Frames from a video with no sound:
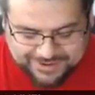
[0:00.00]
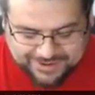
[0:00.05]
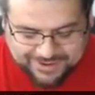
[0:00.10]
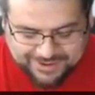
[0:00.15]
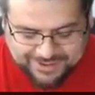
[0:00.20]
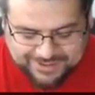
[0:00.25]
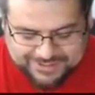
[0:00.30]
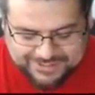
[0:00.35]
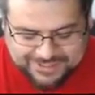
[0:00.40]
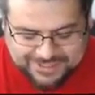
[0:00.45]

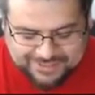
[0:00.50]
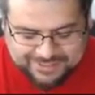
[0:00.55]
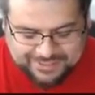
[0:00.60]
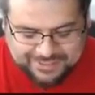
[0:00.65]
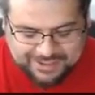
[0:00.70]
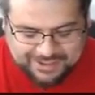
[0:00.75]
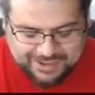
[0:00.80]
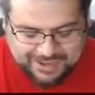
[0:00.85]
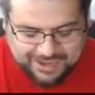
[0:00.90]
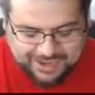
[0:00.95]

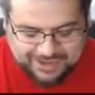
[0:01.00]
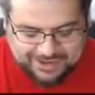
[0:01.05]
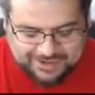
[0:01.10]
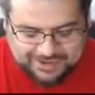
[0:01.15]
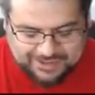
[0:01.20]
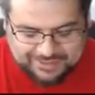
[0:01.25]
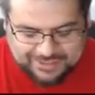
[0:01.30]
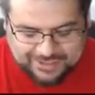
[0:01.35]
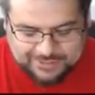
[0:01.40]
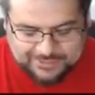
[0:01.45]
Cynthia,
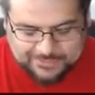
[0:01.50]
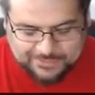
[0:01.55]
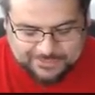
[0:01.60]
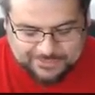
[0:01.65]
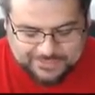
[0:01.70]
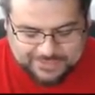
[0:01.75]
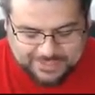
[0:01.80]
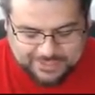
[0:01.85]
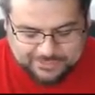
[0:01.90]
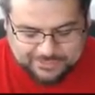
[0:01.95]
Andy, thanks for
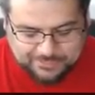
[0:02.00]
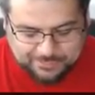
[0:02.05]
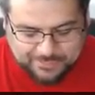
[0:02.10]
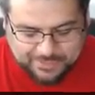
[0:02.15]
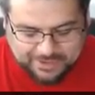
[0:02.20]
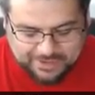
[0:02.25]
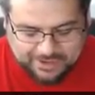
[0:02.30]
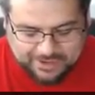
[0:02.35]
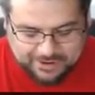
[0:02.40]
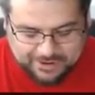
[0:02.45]
thanks for
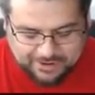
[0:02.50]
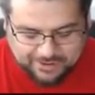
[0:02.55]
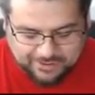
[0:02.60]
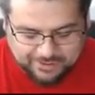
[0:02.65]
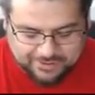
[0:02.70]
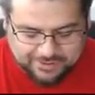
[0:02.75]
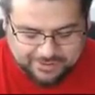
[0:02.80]
being here.